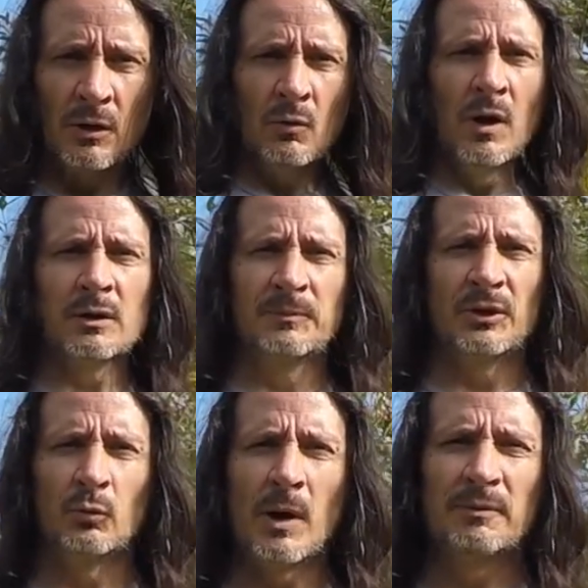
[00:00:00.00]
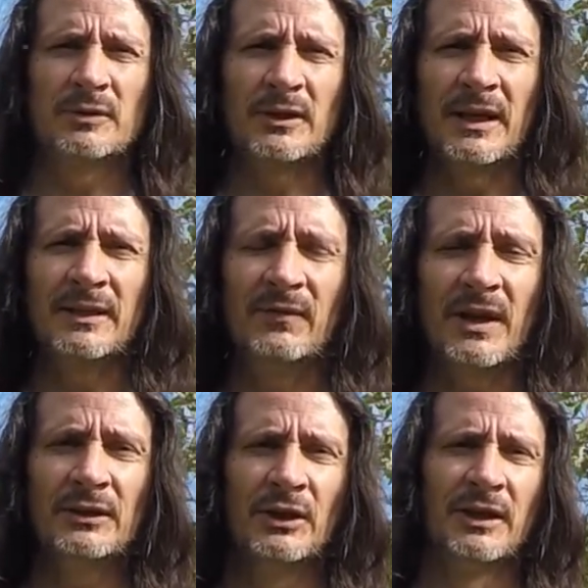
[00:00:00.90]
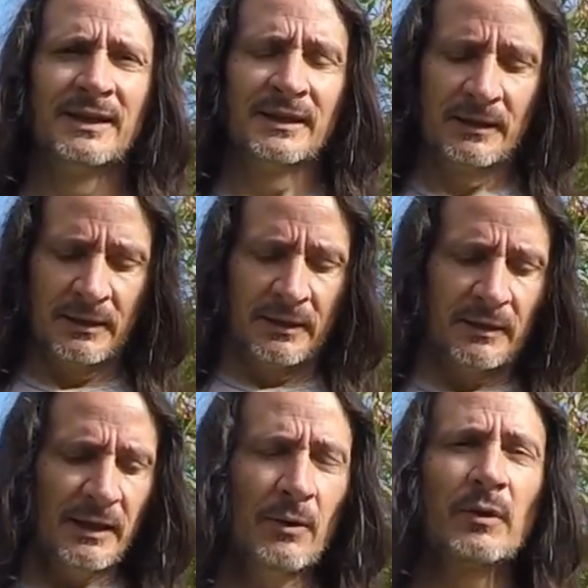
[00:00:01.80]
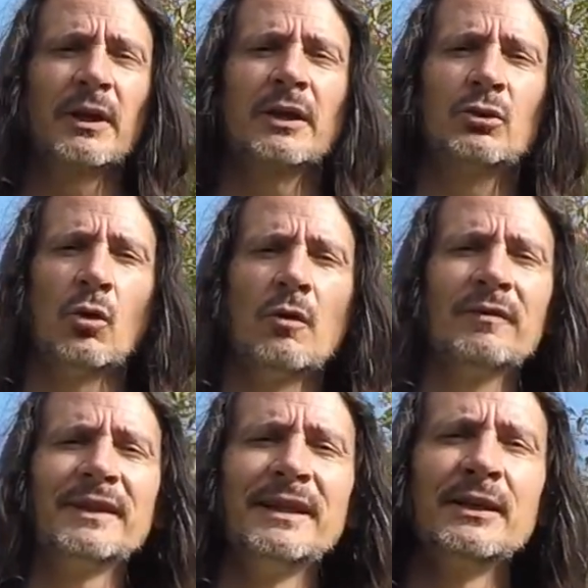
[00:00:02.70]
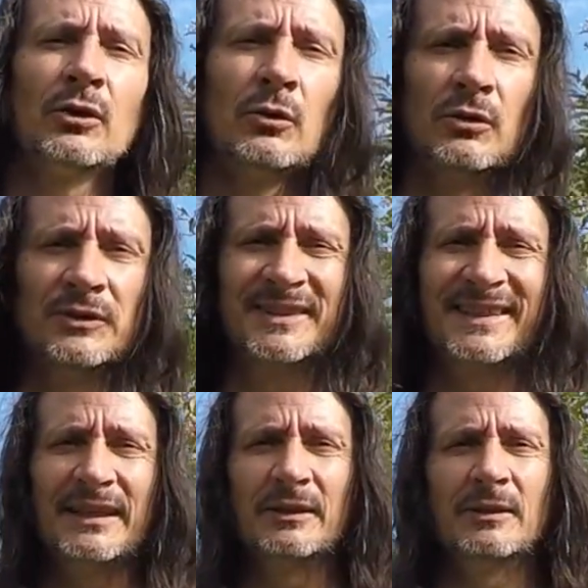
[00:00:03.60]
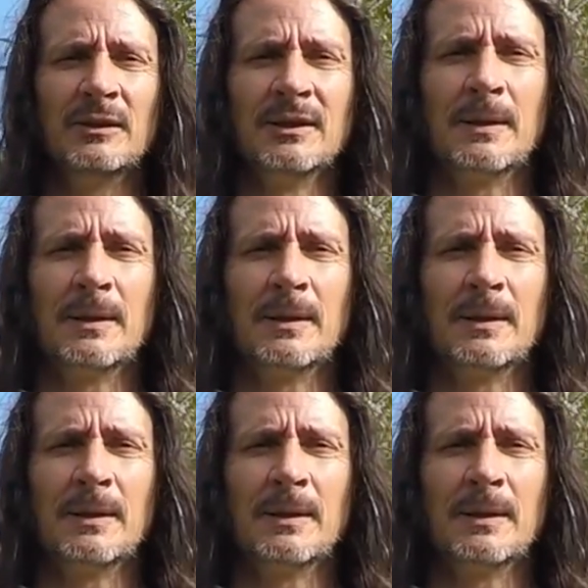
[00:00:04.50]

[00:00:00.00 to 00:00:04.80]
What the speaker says: Welcome to the Weapons Collective Edge. Today we're going to go over the cold steel